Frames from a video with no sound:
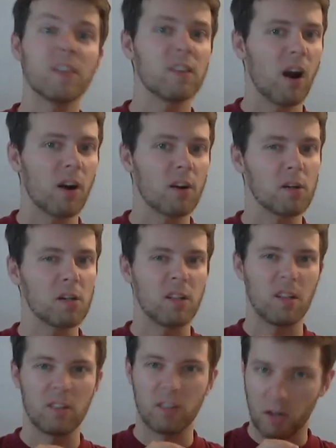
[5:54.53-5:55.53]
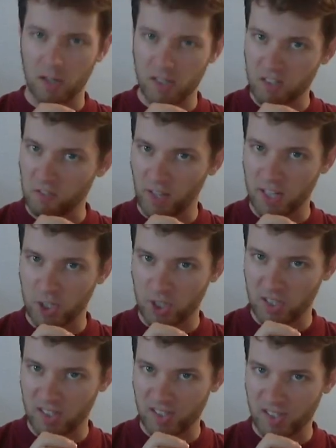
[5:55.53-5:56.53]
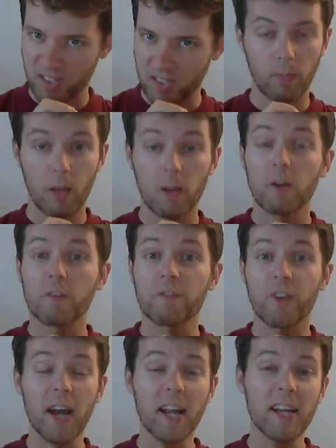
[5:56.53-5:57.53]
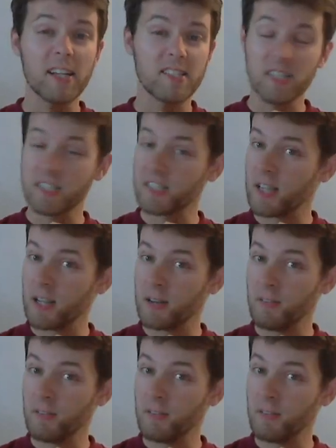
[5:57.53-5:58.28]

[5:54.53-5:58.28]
darker than the darkest of legends. Friday the 16th